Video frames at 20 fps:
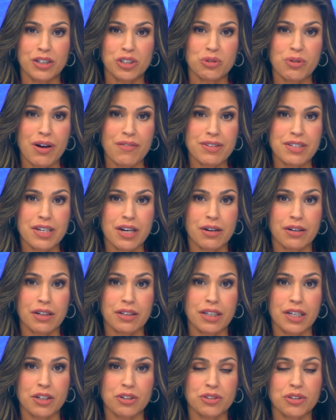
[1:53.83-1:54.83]
Travis
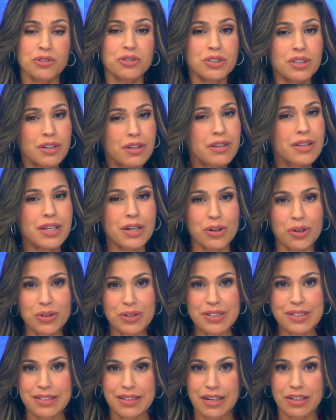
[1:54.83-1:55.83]
County leaders are still in the
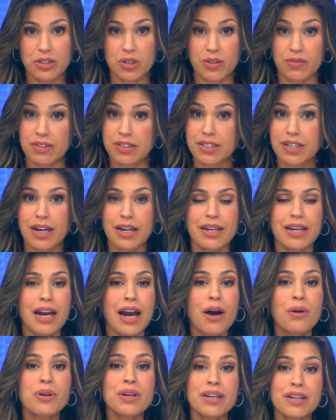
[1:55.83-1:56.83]
early stages of deciding
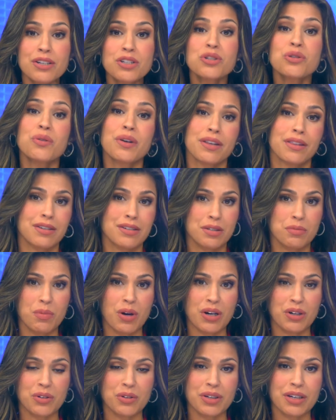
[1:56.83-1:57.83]
how to integrate this
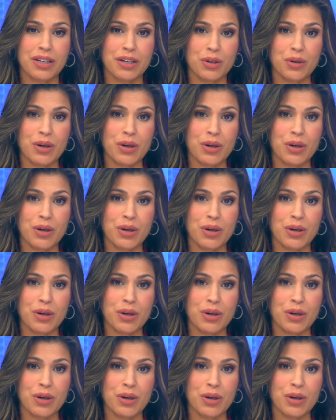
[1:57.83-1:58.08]
model here